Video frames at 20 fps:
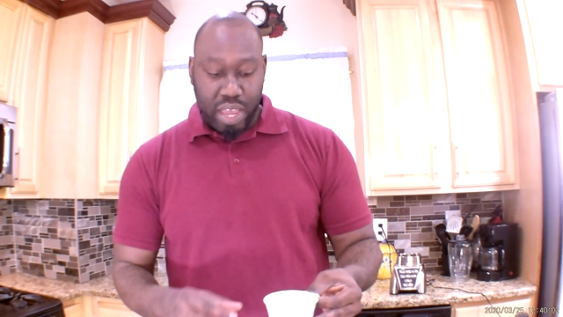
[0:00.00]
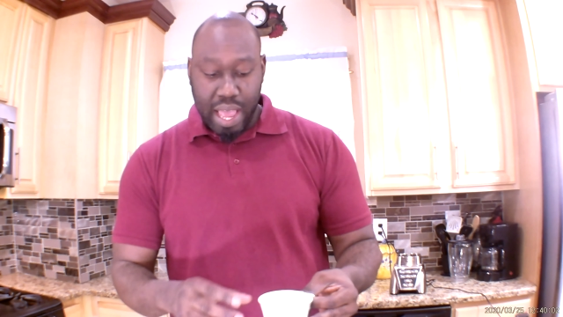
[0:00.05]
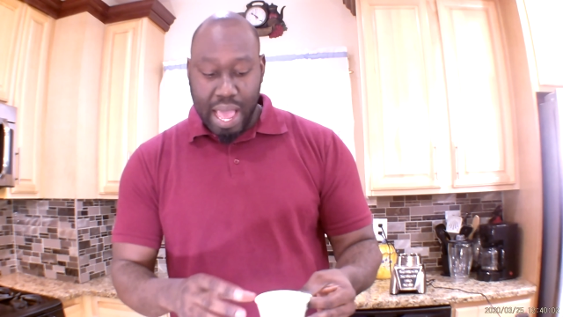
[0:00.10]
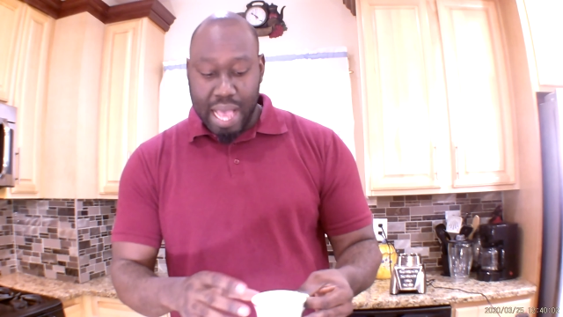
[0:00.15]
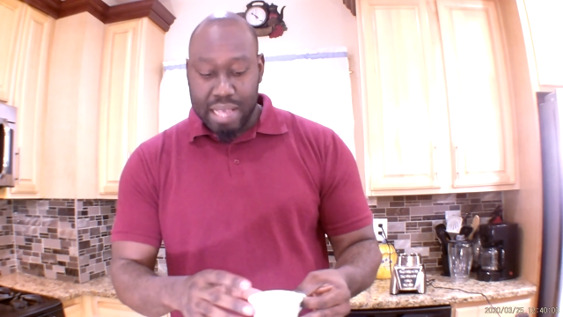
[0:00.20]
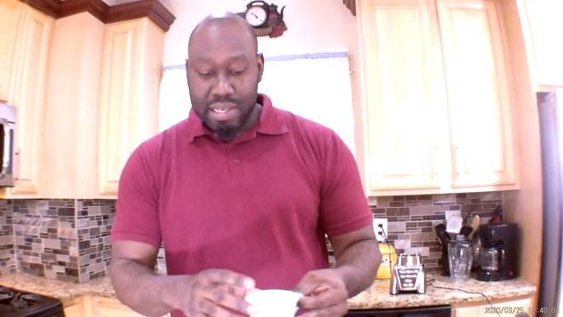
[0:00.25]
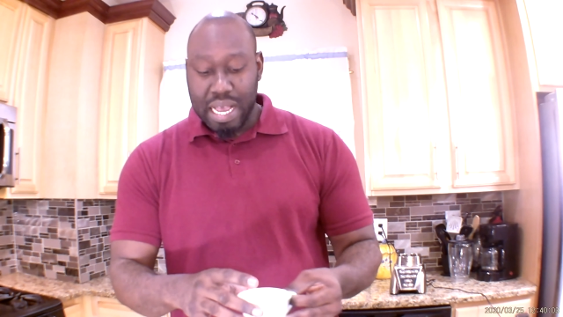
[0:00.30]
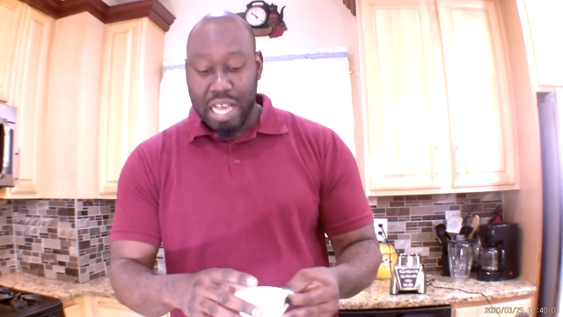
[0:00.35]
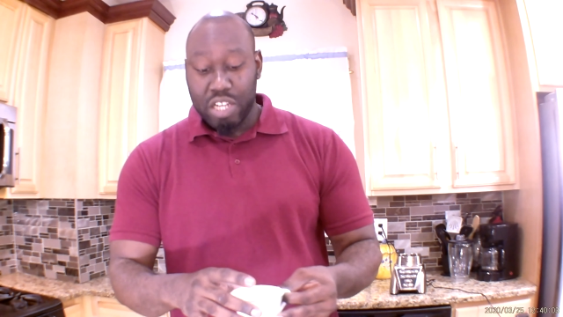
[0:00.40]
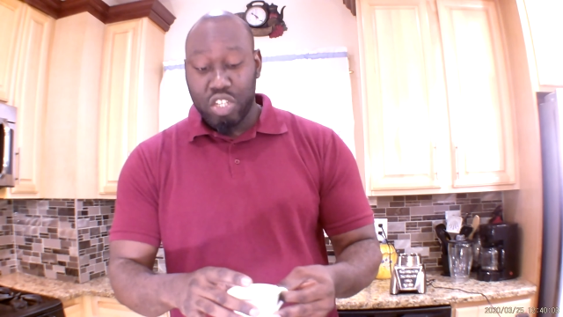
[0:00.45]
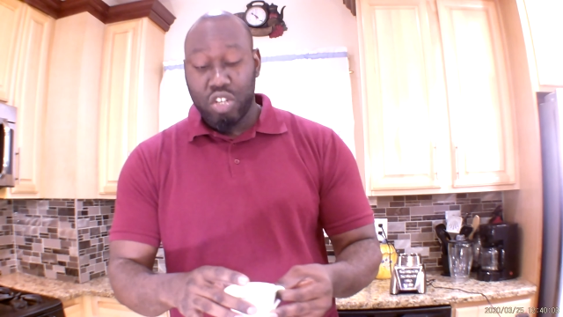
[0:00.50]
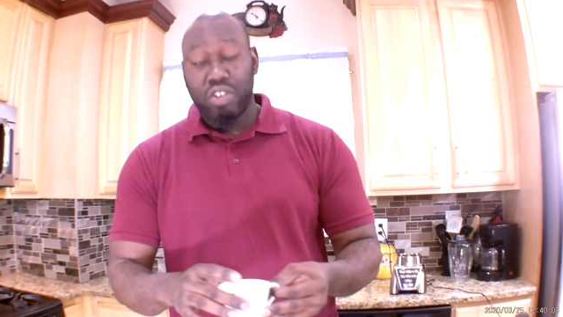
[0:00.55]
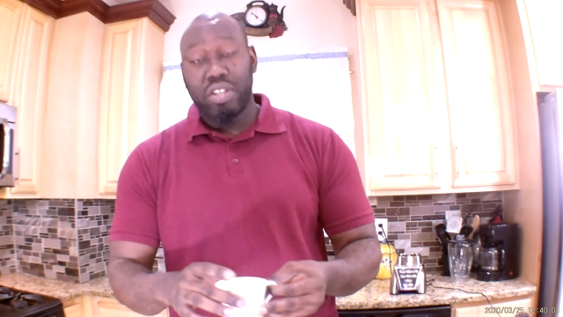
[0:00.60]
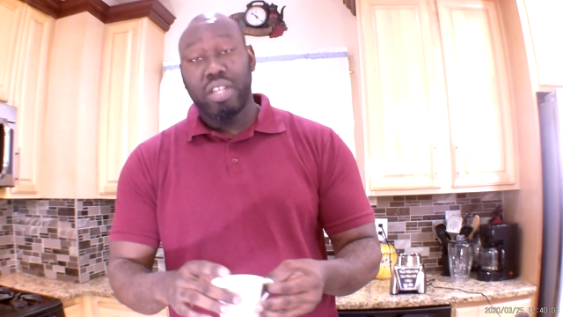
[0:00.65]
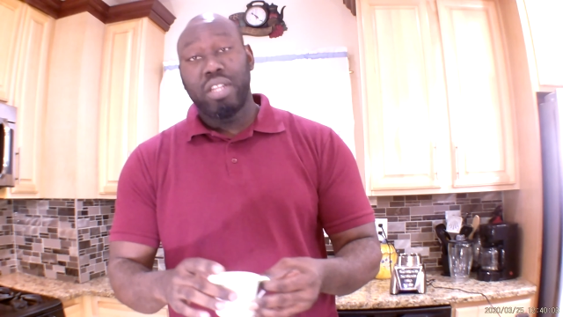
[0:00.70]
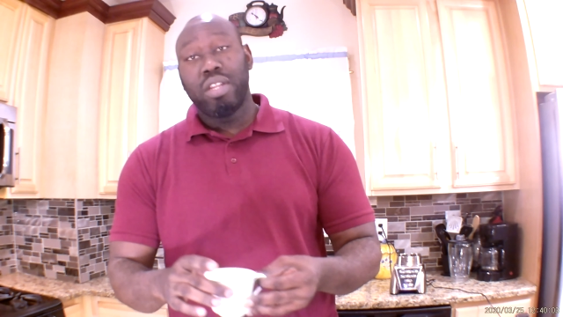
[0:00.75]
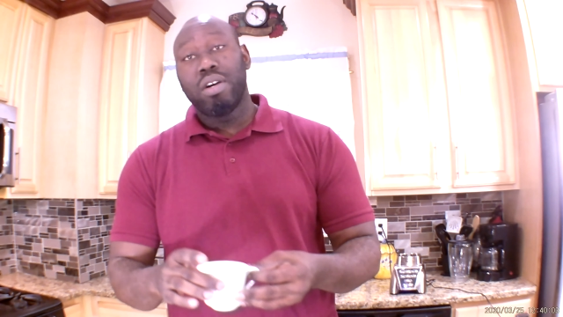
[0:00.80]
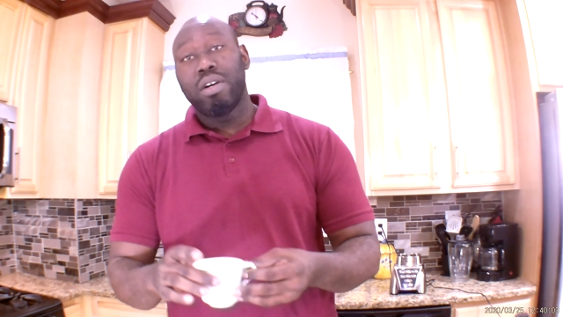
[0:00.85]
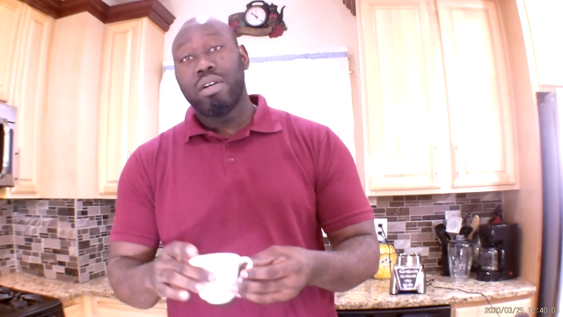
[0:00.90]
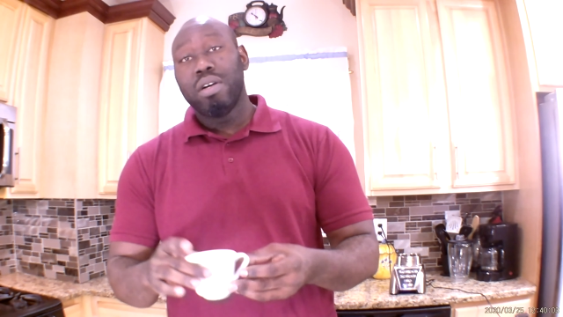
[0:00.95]
Ok guys, as you
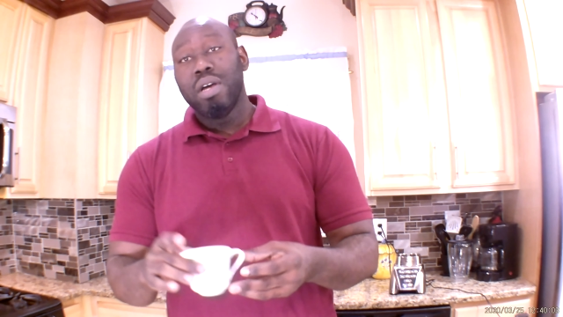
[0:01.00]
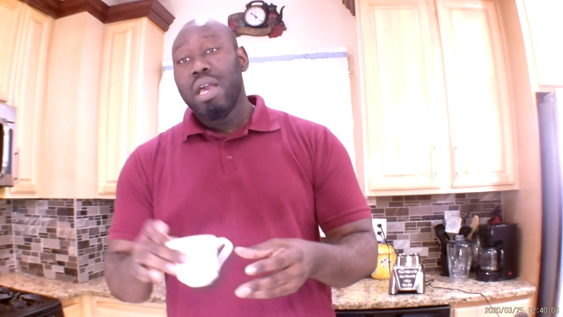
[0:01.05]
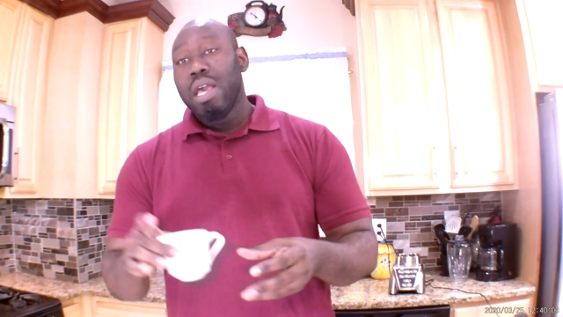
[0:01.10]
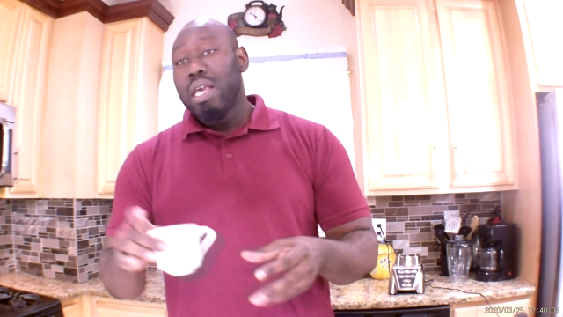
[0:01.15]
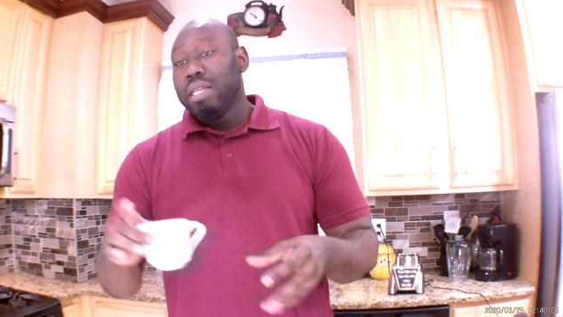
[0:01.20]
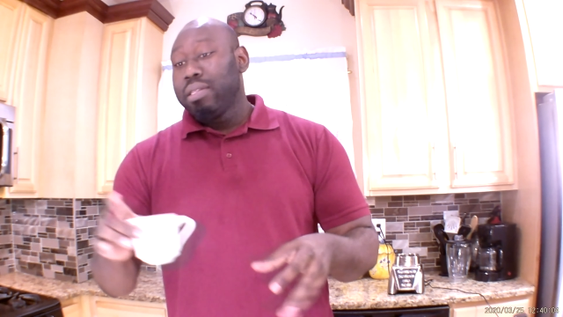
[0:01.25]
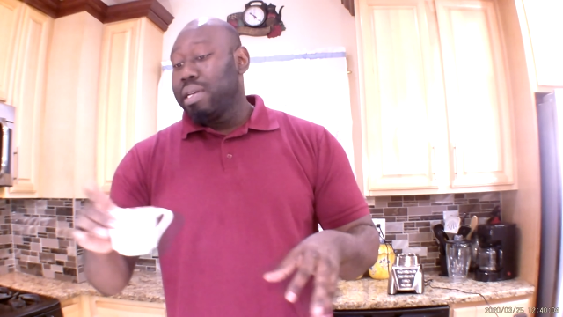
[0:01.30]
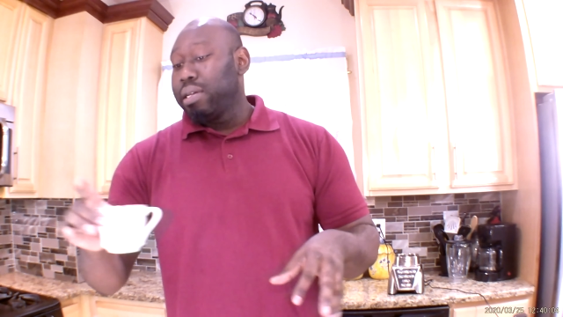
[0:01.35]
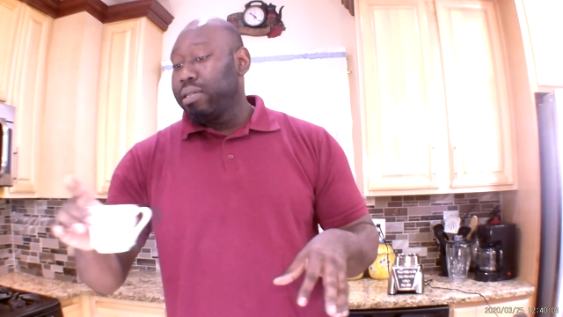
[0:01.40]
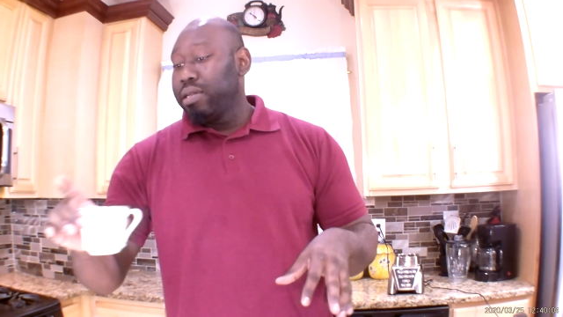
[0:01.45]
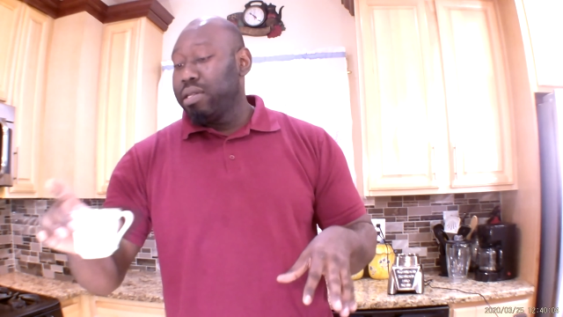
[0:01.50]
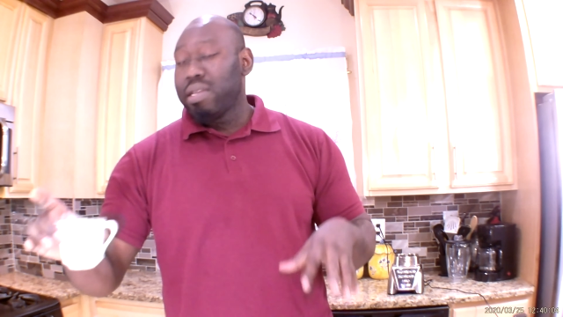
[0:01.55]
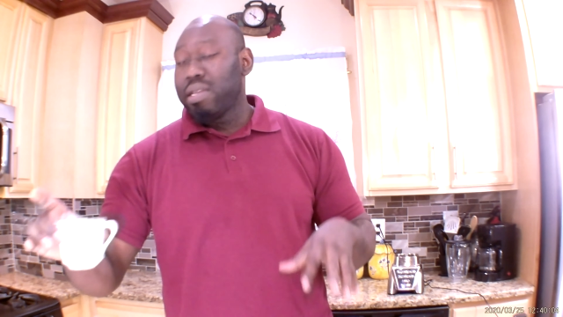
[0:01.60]
already know, take